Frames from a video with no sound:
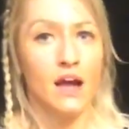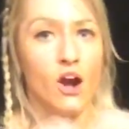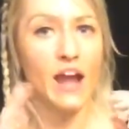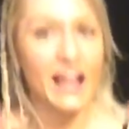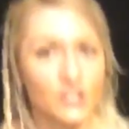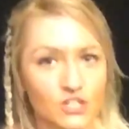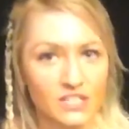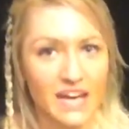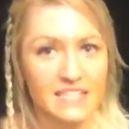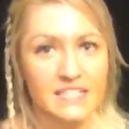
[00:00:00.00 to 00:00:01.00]
are
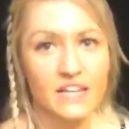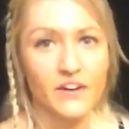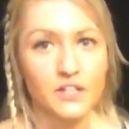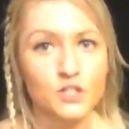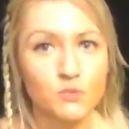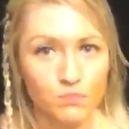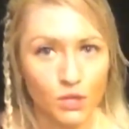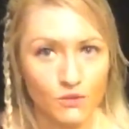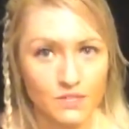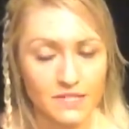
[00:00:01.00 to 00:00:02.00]
exercises that are
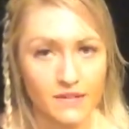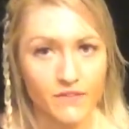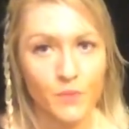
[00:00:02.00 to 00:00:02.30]
explosive